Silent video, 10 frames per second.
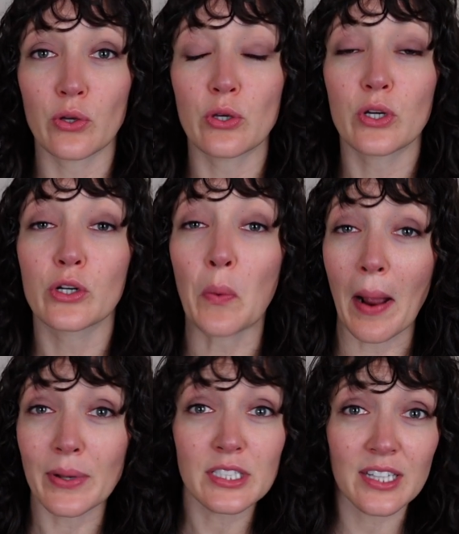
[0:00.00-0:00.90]
you could
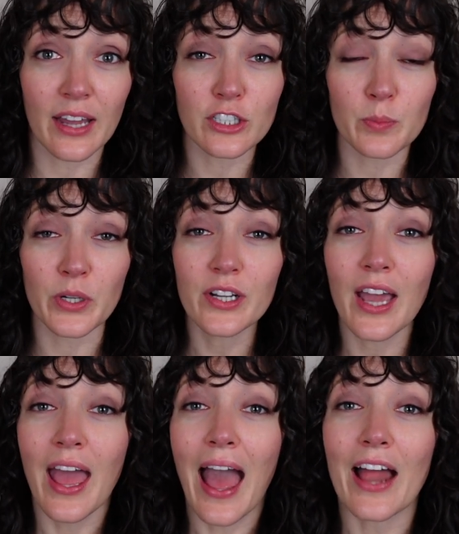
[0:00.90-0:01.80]
grab a sketchbook
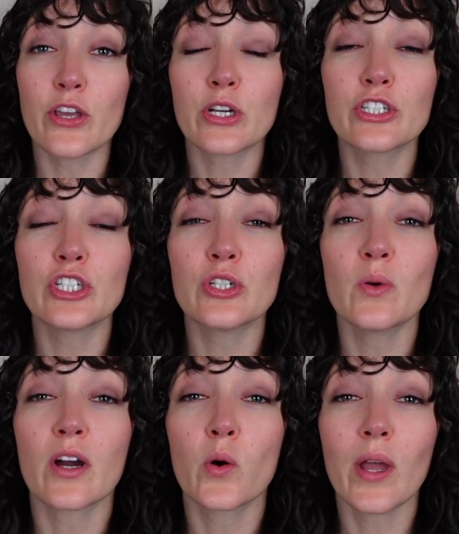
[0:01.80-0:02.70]
and you could
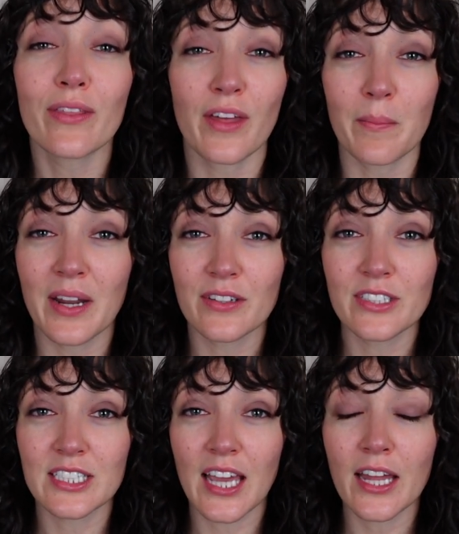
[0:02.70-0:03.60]
do a quick
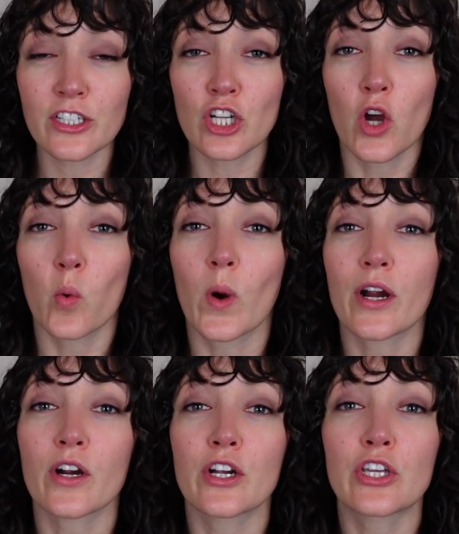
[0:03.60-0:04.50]
thumbnail sketch
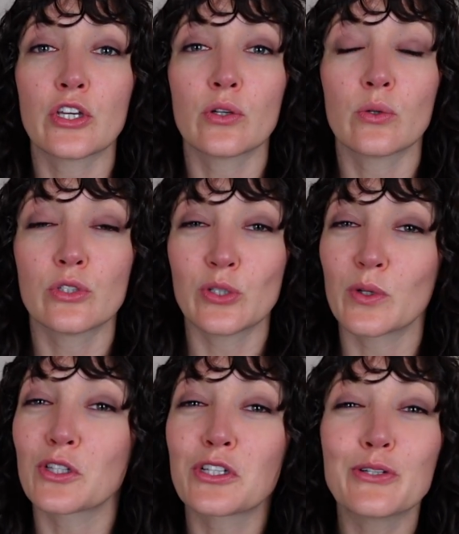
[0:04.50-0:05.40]
where you do
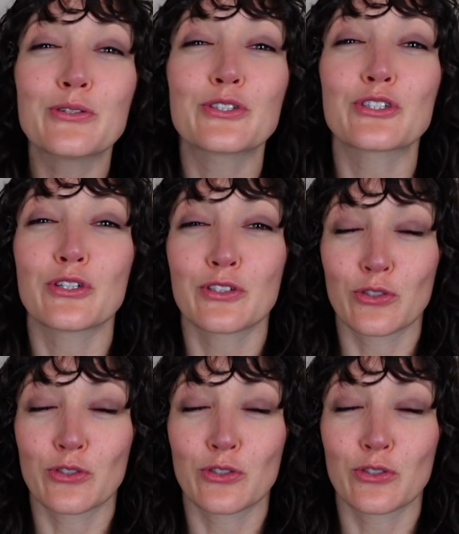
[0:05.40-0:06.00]
a loose